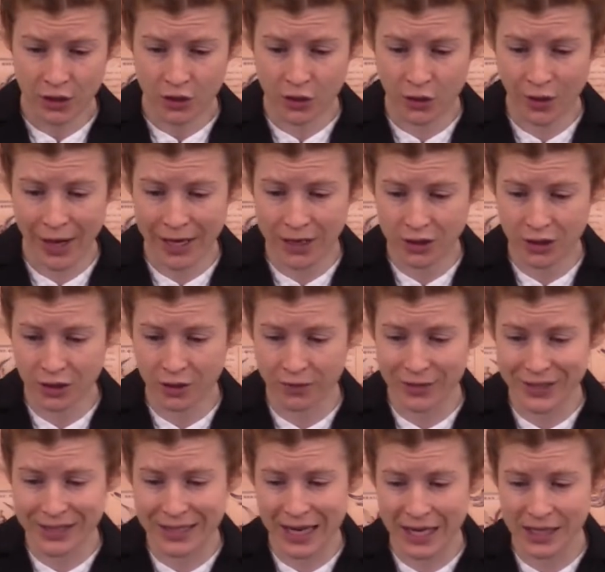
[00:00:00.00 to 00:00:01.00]
director of
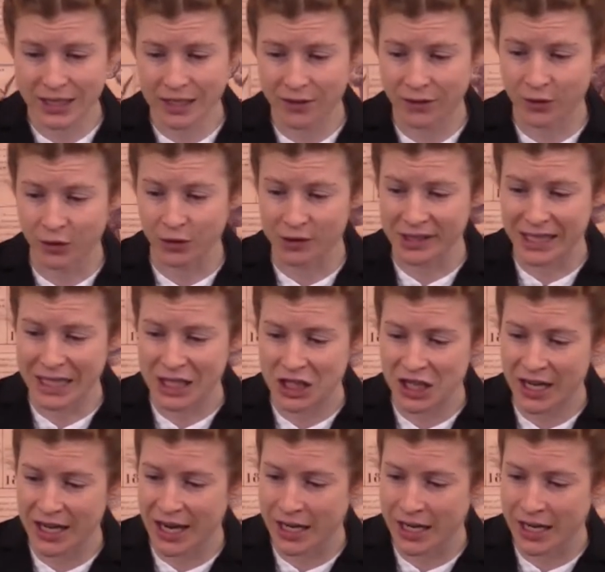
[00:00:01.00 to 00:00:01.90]
the Center for Religion